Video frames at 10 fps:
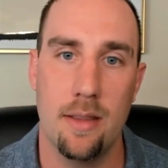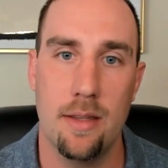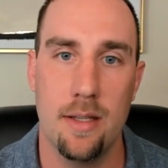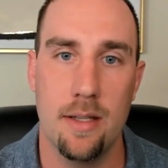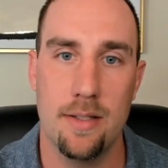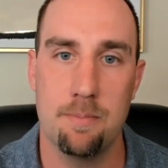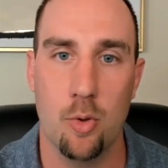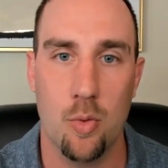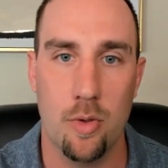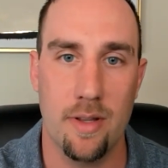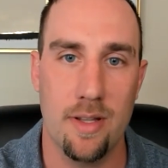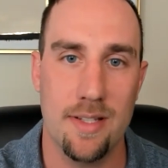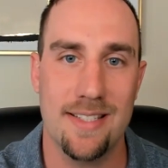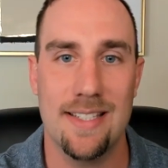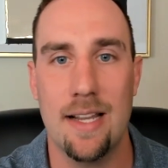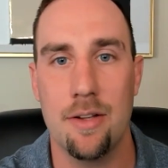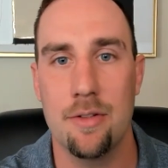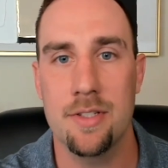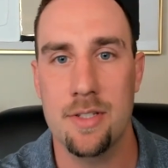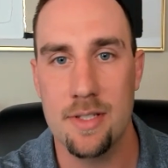the is more toward the
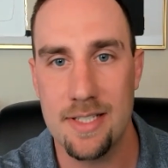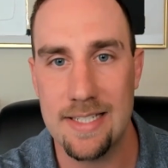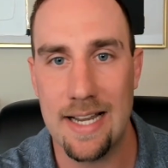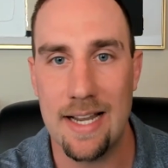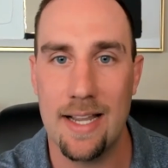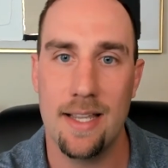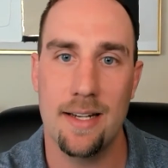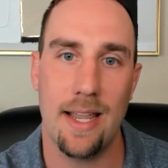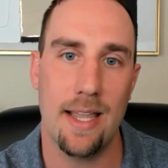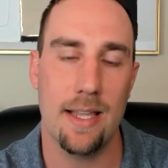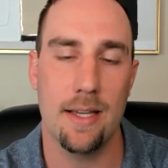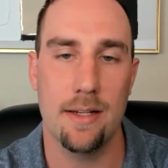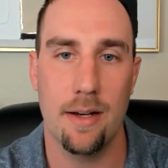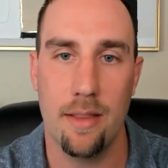sales side and